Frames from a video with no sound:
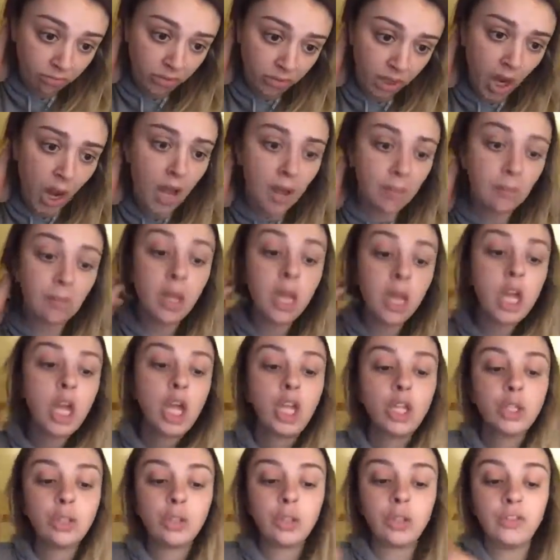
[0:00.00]

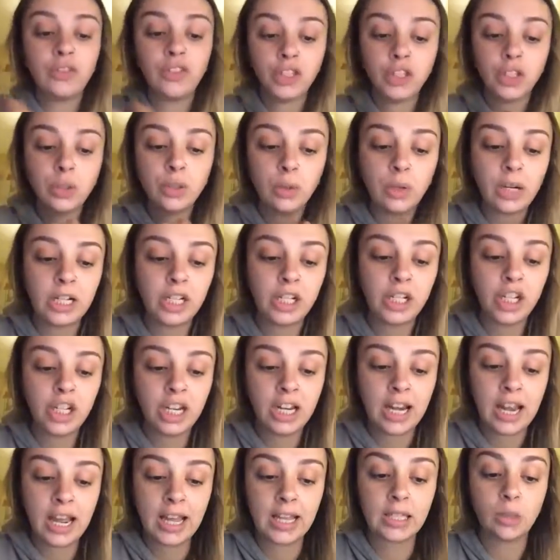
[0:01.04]
So the first question
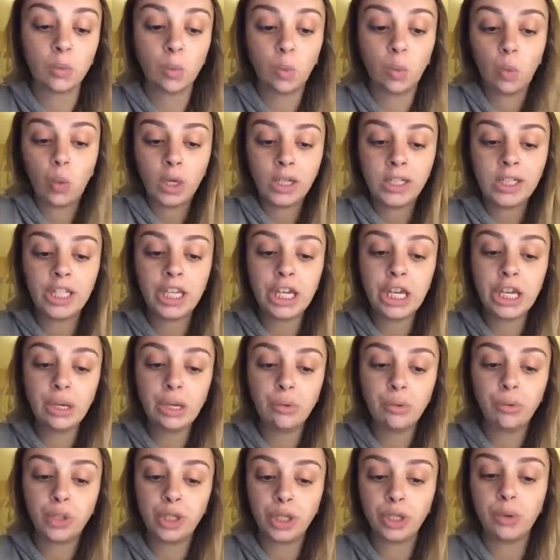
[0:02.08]
is, what do you
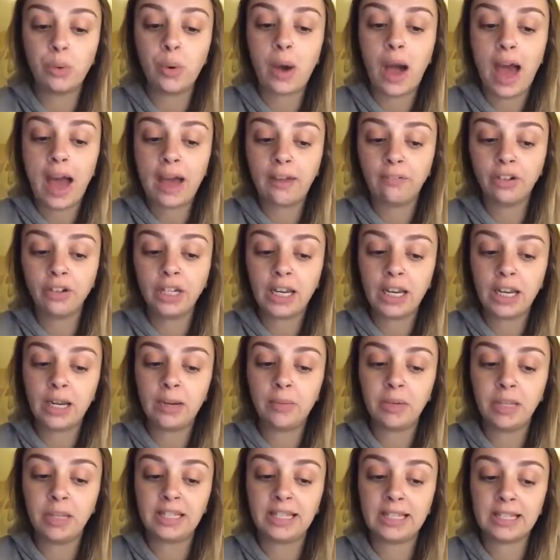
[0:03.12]
do every day to
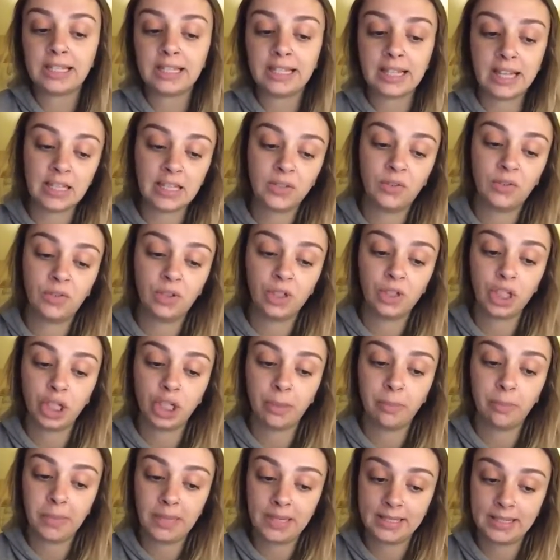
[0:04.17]
be successful in
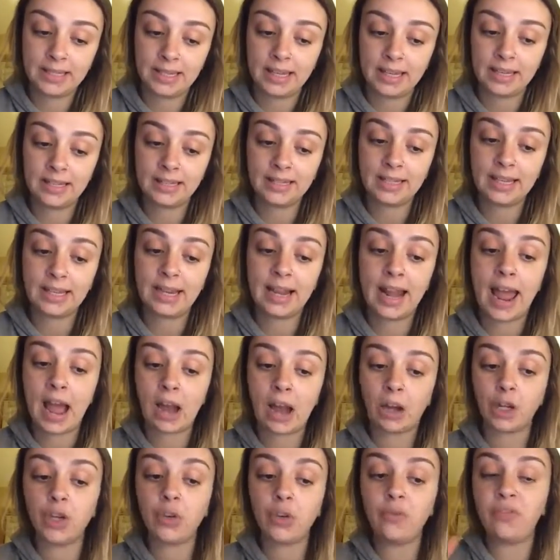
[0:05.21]
your business, and how
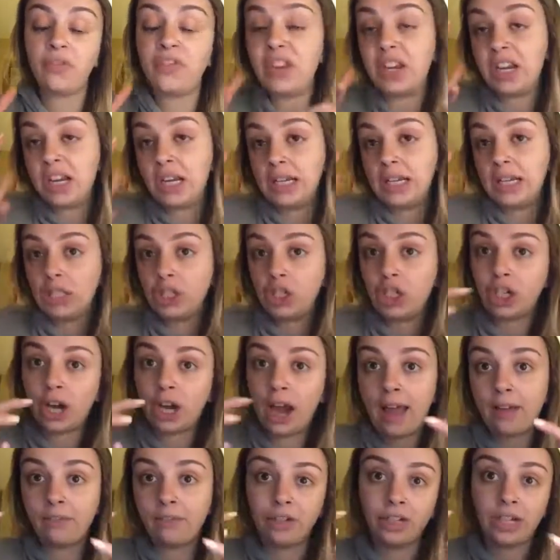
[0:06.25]
do you fit it into your
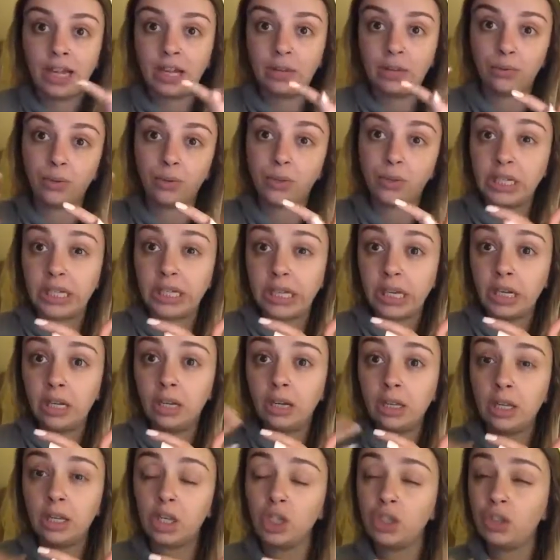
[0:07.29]
everyday routine?
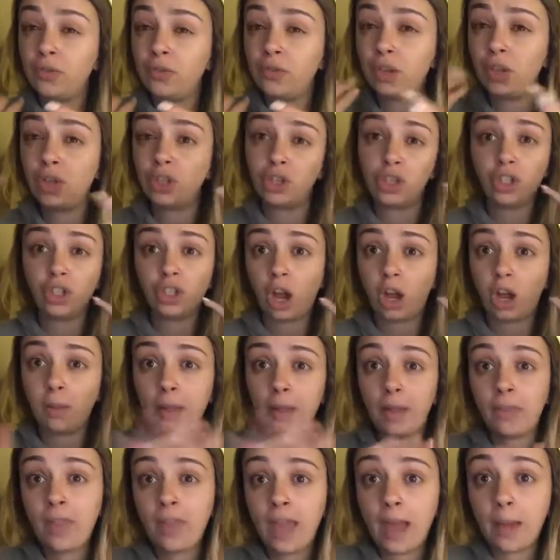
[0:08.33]
So we could just talk
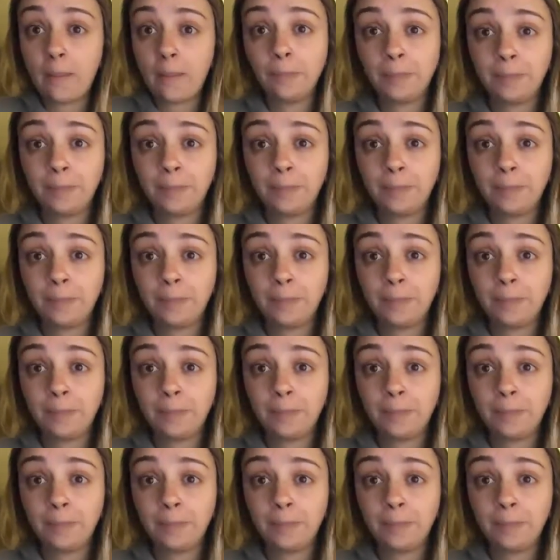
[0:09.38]
about that.